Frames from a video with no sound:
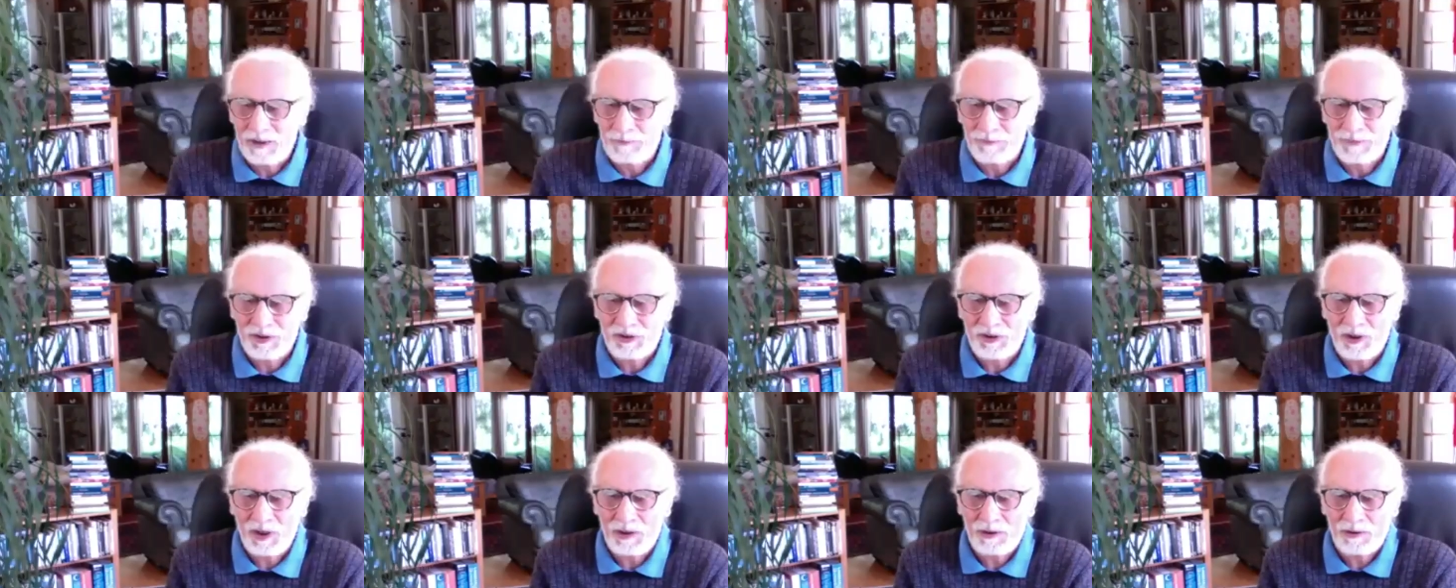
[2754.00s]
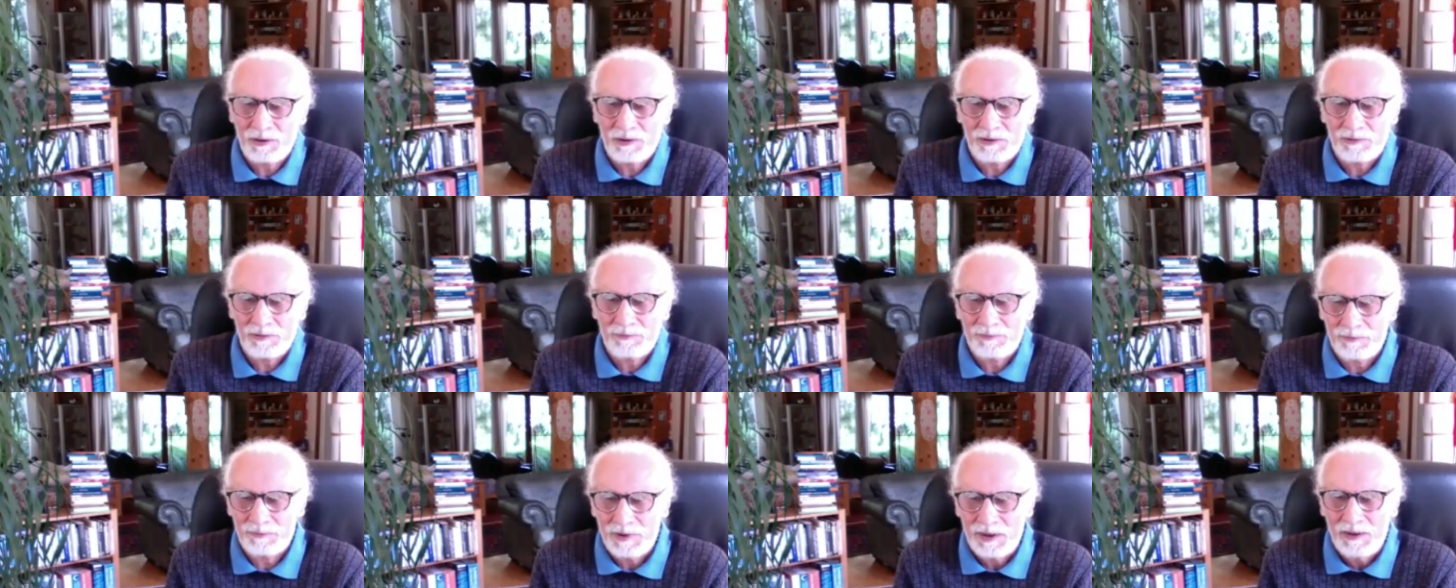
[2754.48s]

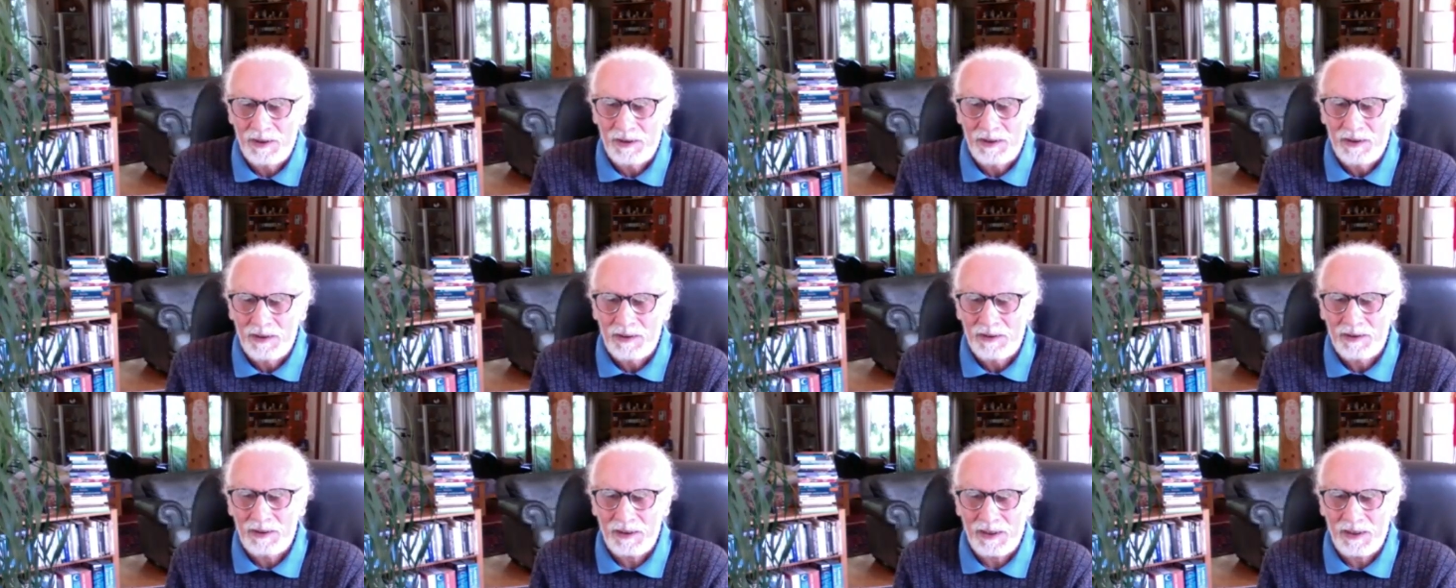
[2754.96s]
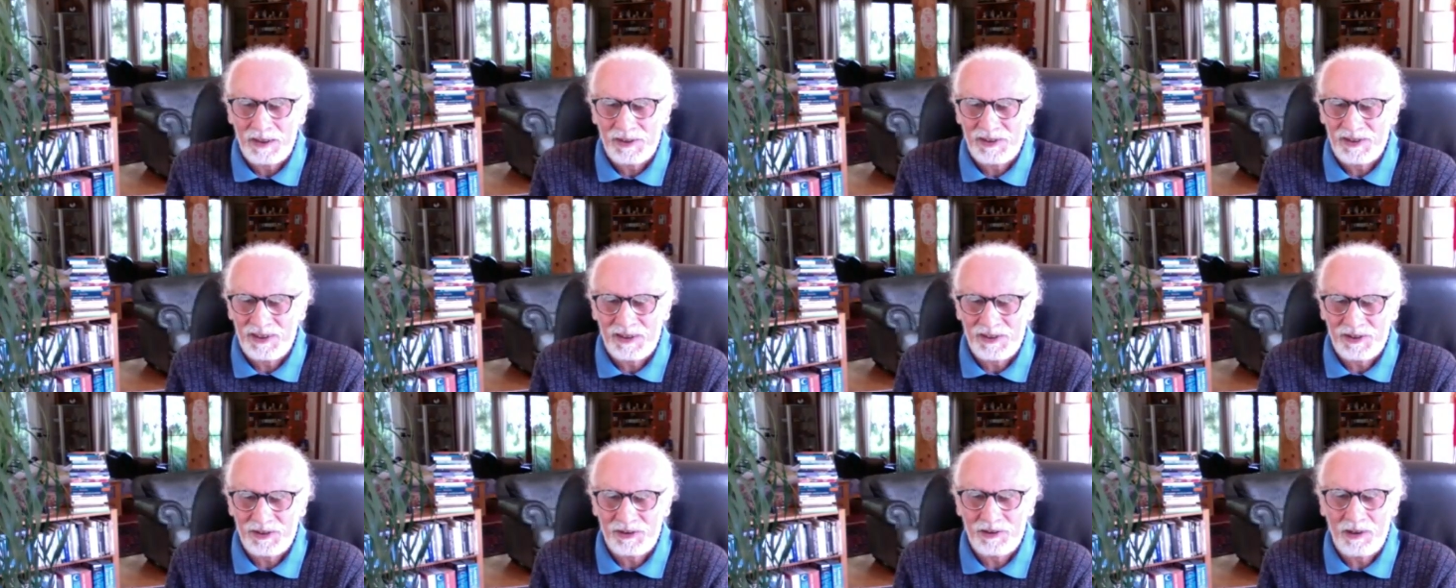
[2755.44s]
So
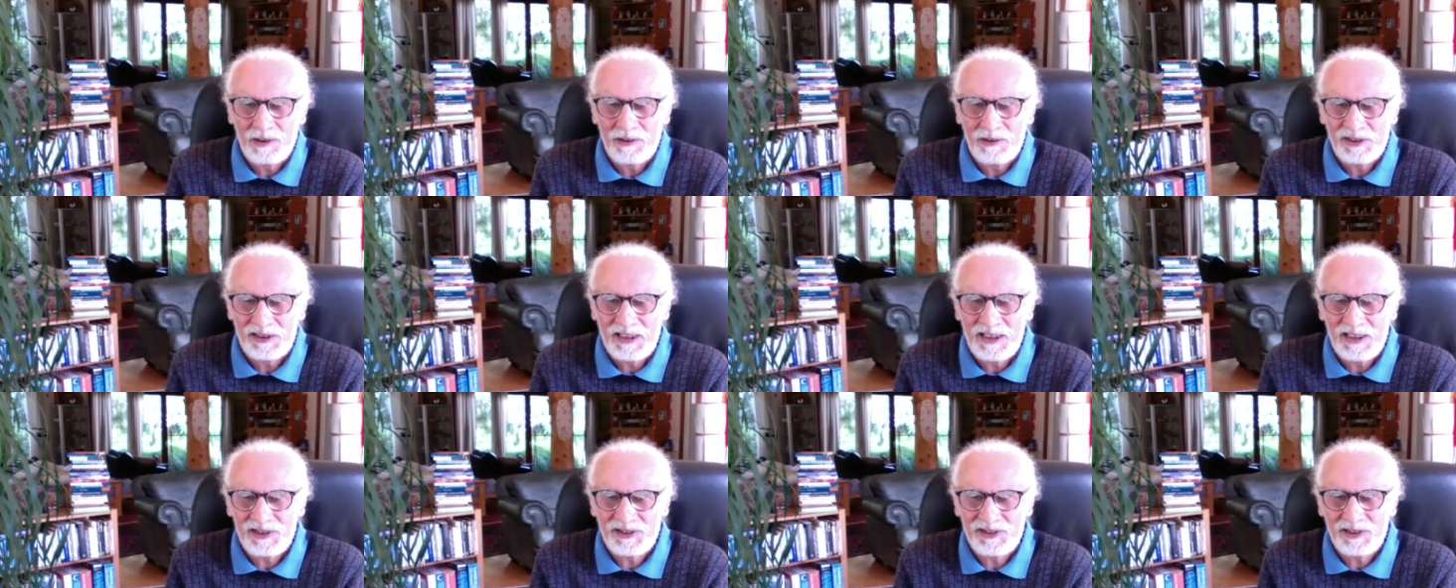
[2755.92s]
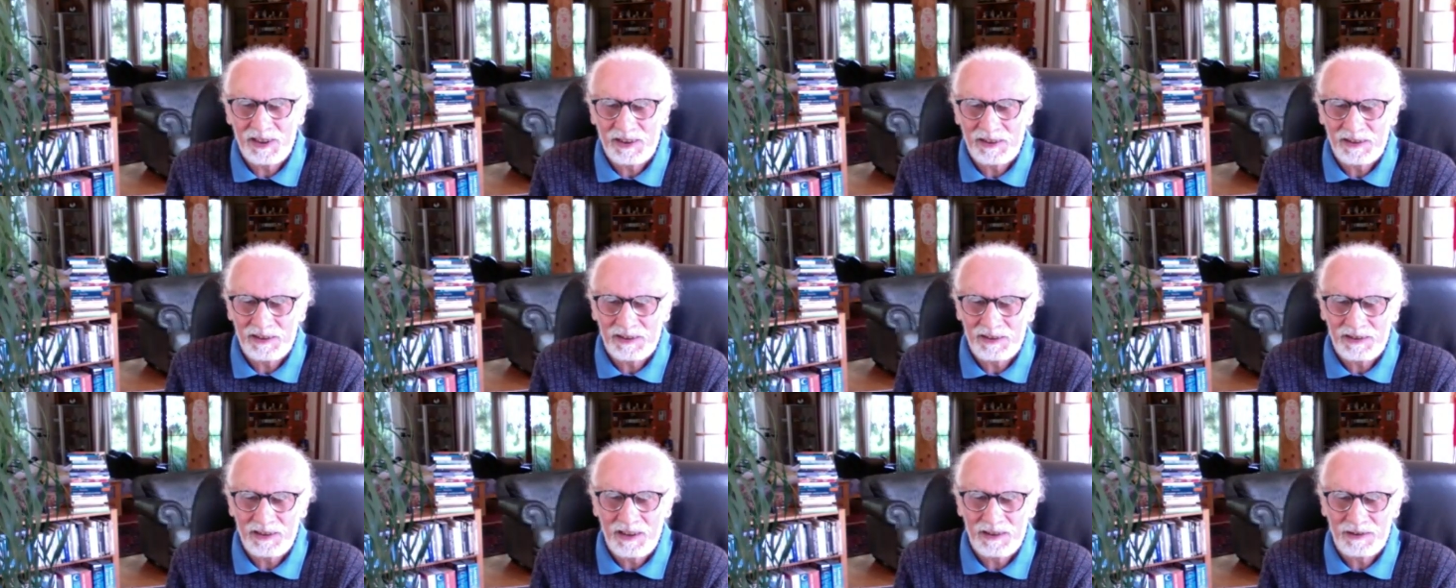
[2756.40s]
as Doris
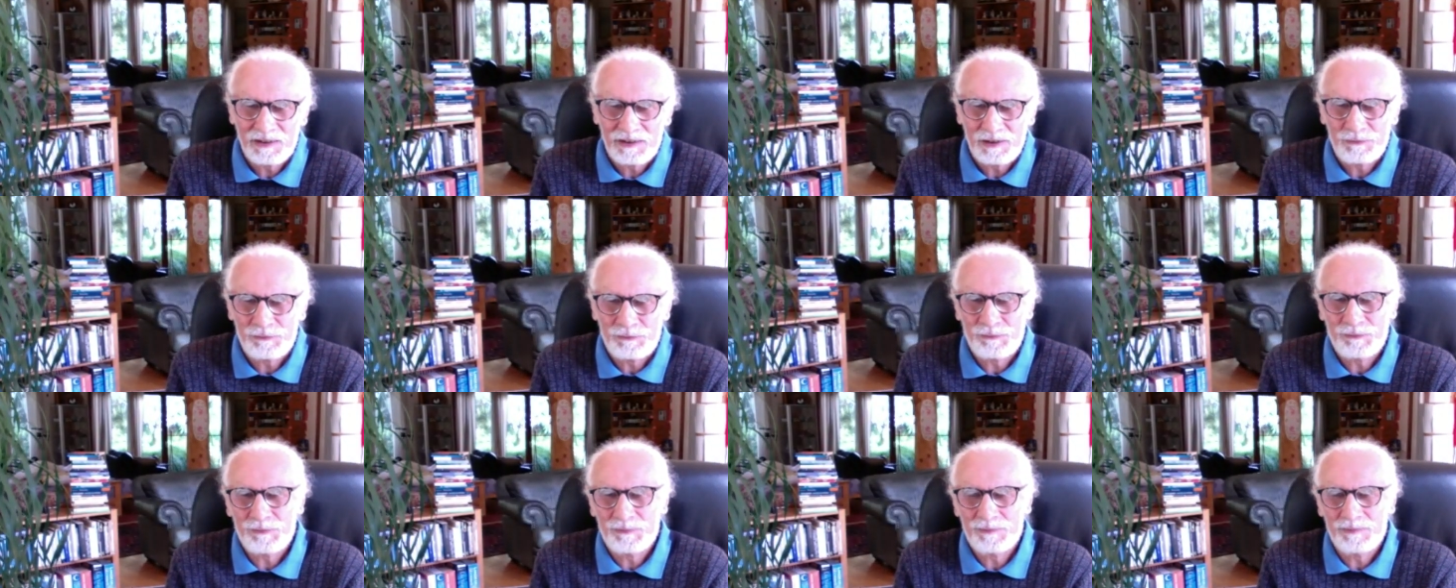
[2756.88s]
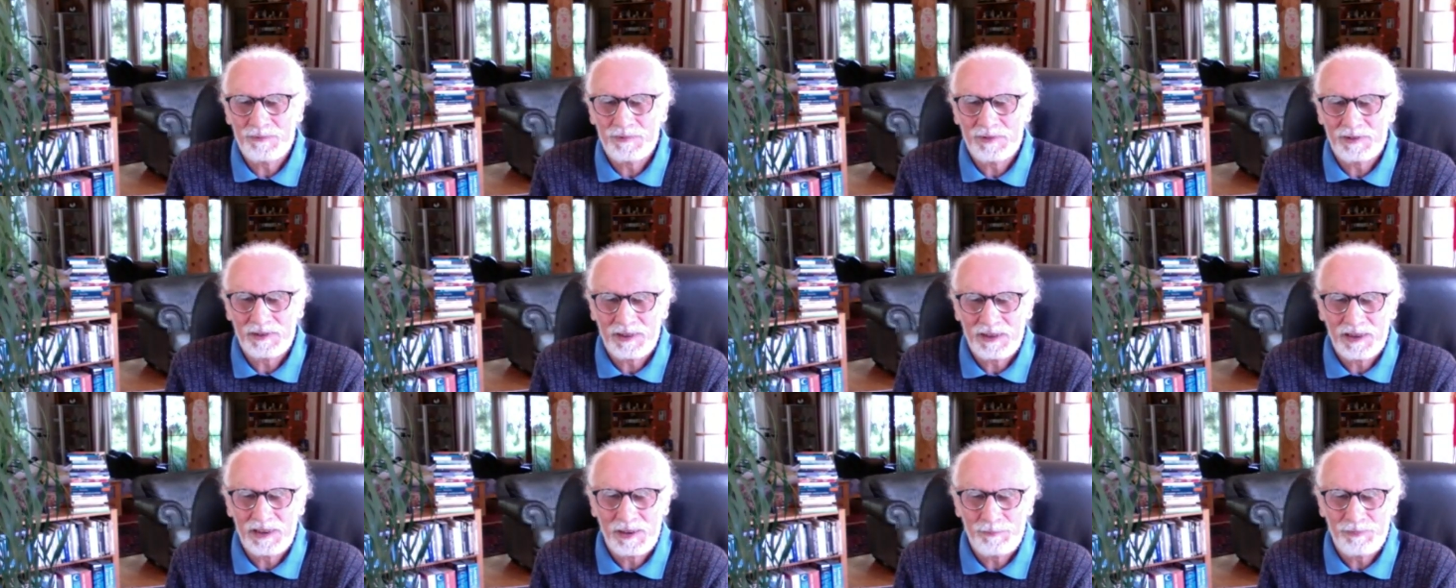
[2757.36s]
Lessing kind of
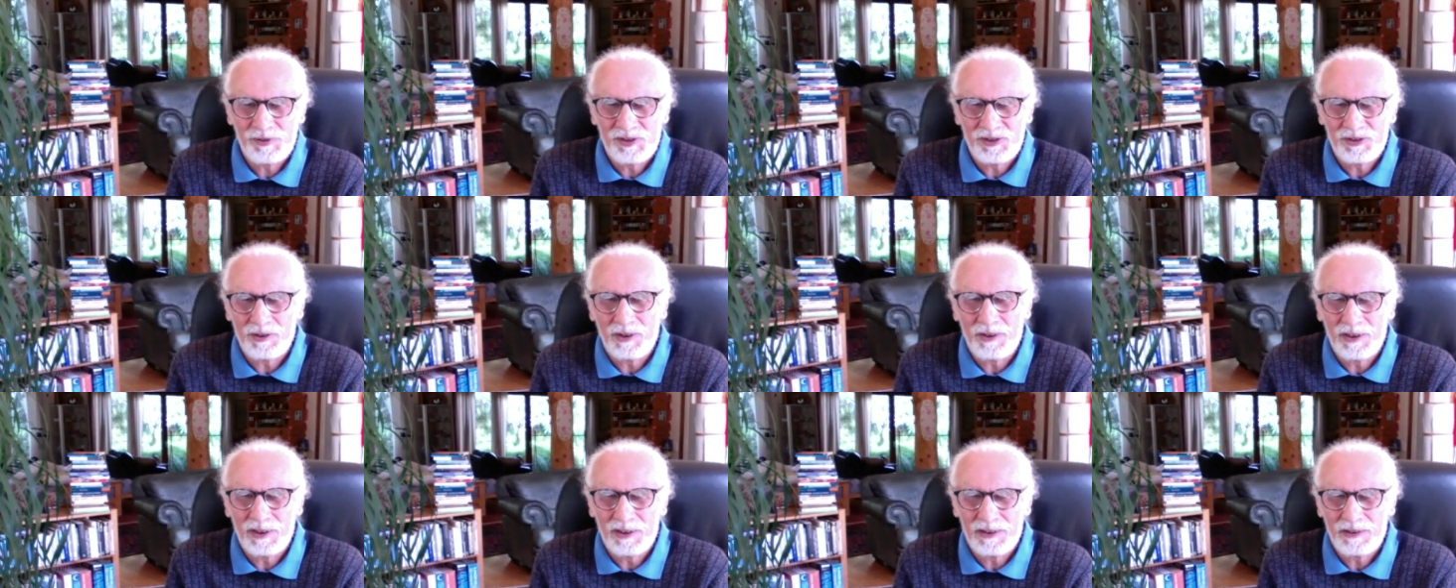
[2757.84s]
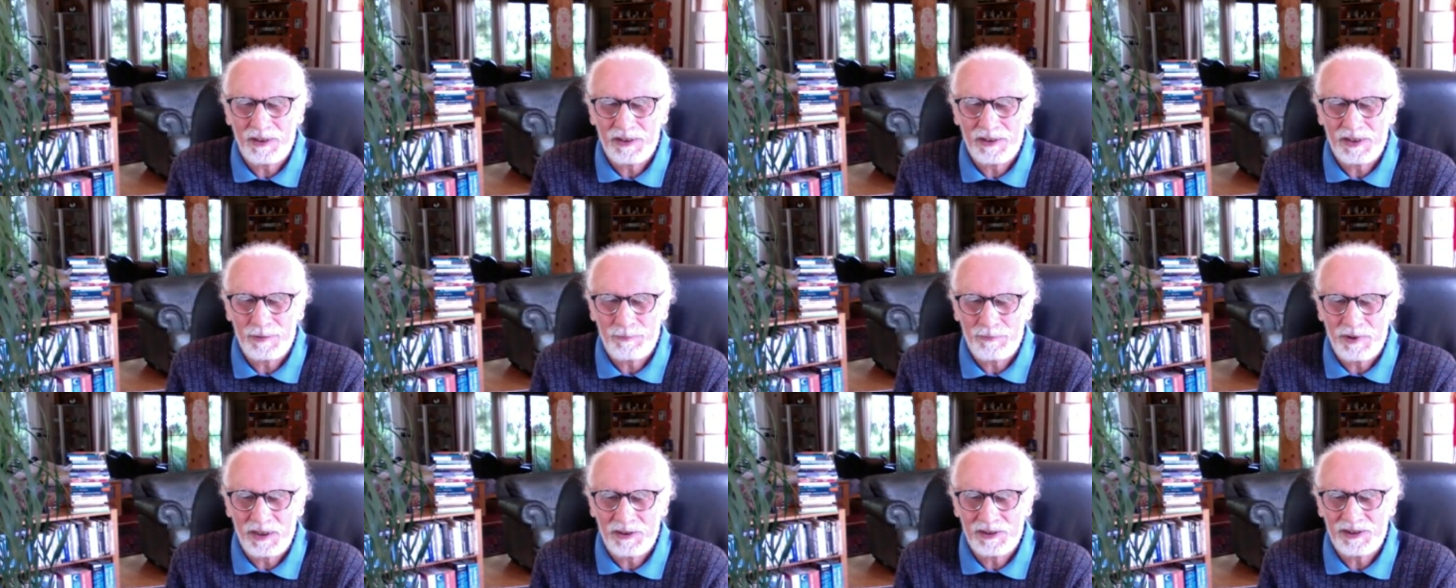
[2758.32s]
keeps going on
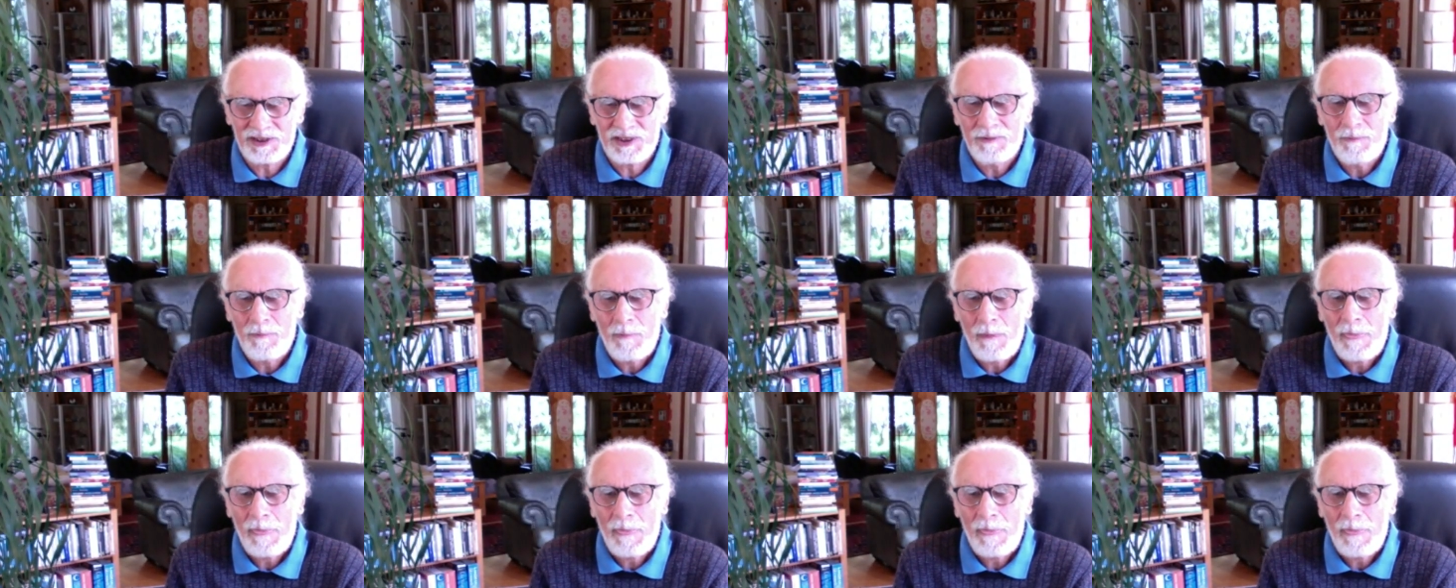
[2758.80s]
about,